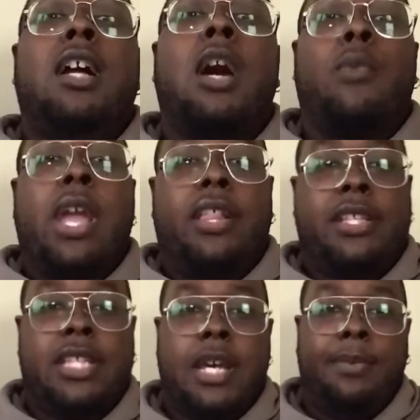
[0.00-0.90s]
regular
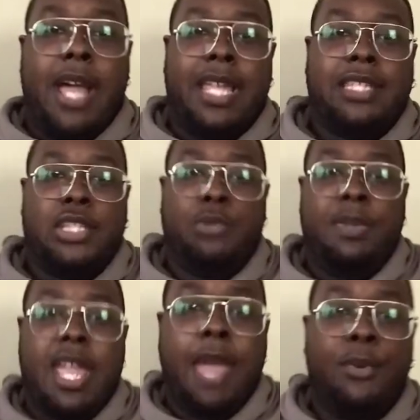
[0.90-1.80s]
sub license to
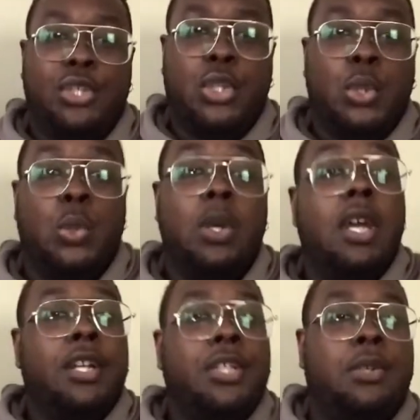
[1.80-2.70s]
be able to
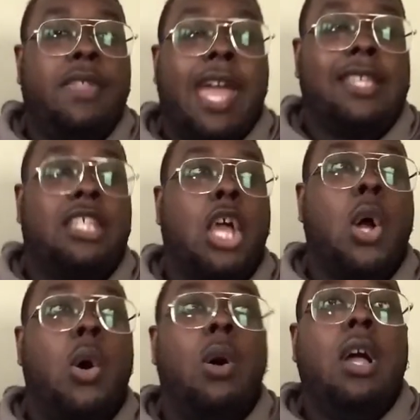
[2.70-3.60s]
do that.
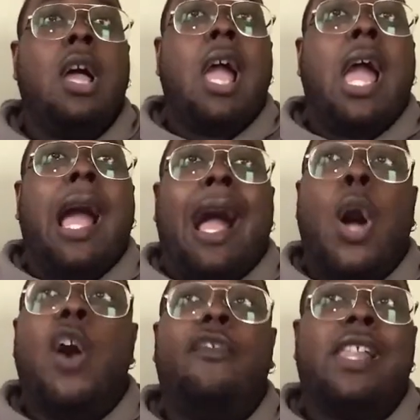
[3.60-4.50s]
So
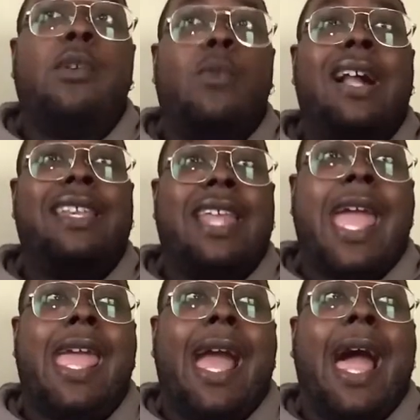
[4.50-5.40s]
hopefully one
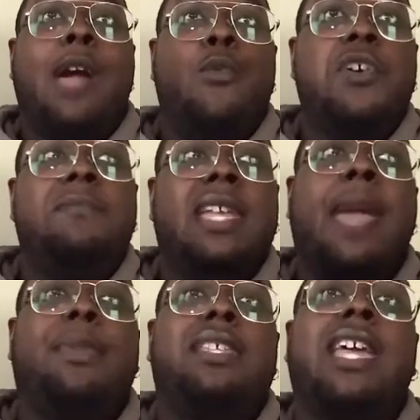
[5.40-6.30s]
day I will be
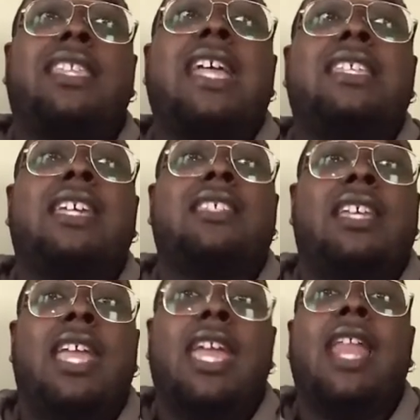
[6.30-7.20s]
able to take that test
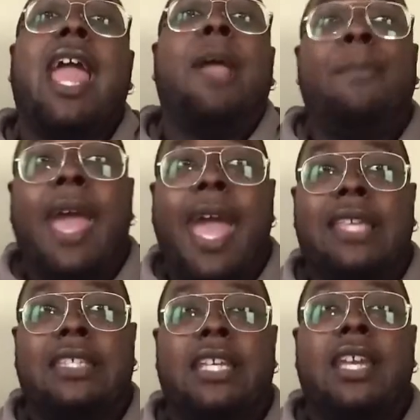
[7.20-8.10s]
again and
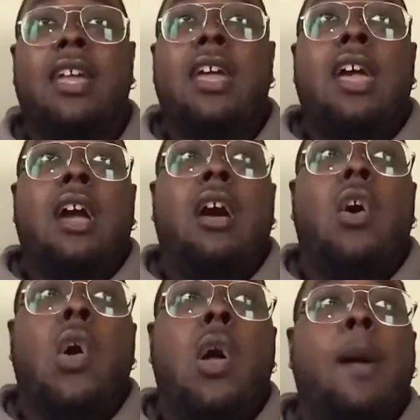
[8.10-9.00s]
pass it.
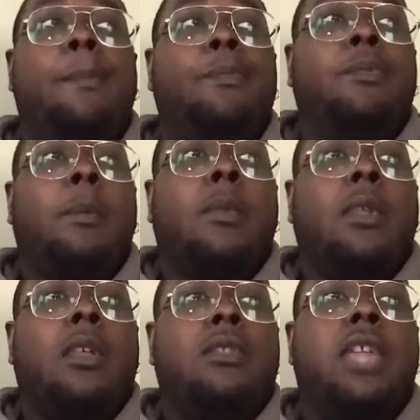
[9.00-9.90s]

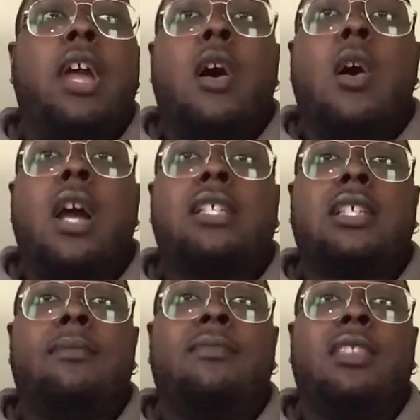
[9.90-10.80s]
There are
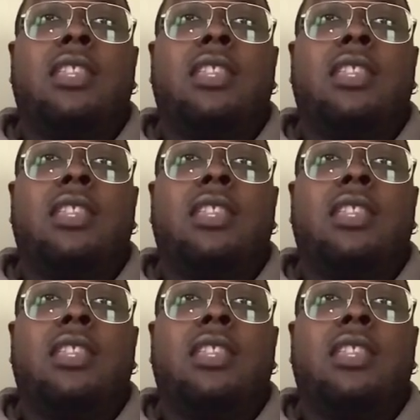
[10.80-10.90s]
some